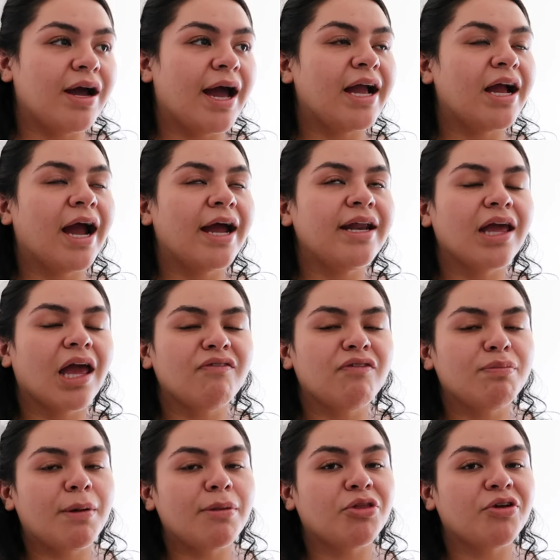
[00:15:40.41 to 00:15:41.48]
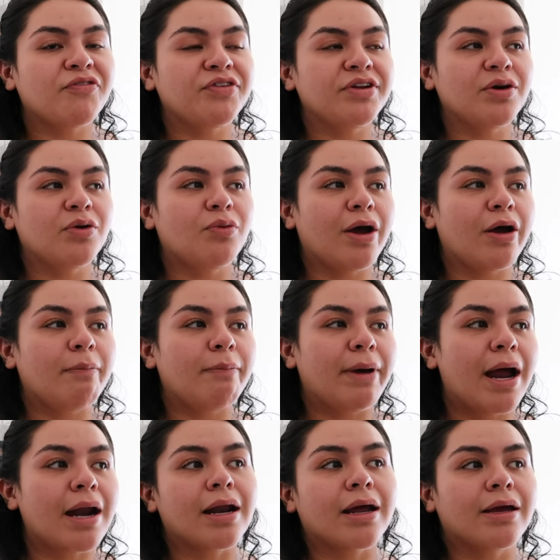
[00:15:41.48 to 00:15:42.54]
I kind of gave up on thrifting a while
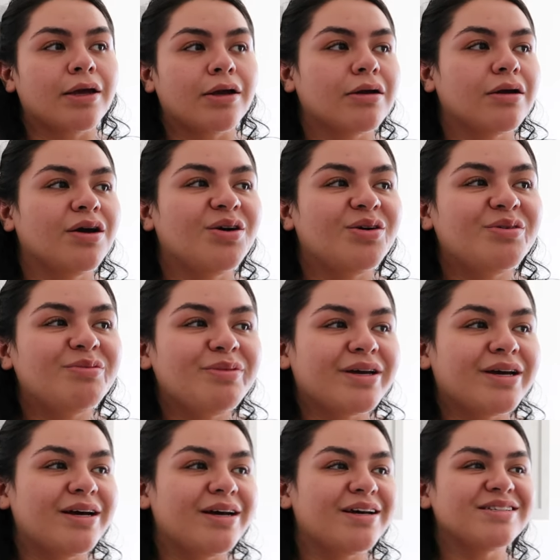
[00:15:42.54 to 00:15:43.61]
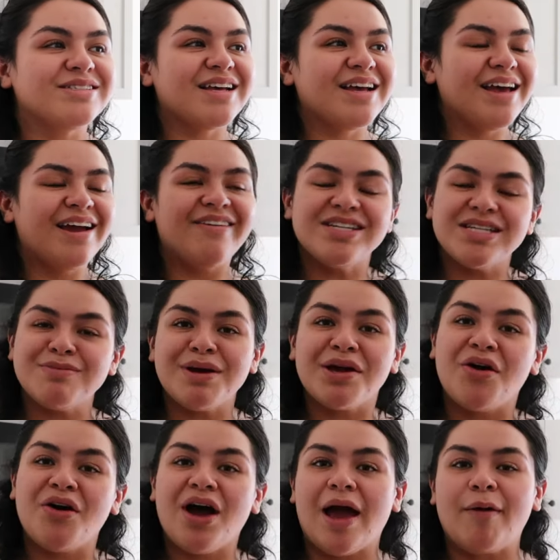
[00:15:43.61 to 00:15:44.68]
back, like a year ago, because every time I
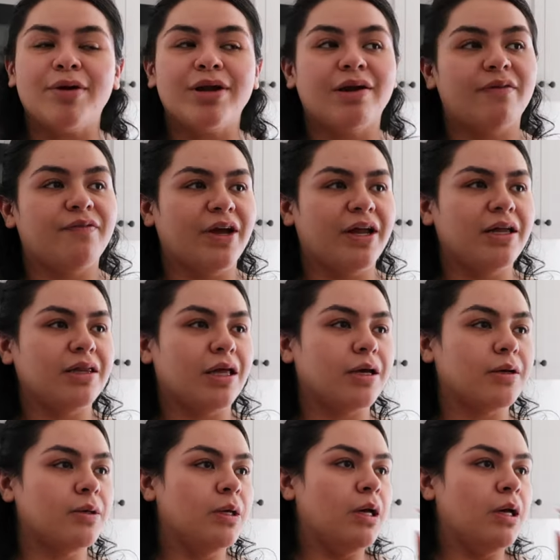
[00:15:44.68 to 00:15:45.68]
go, I would never find anything.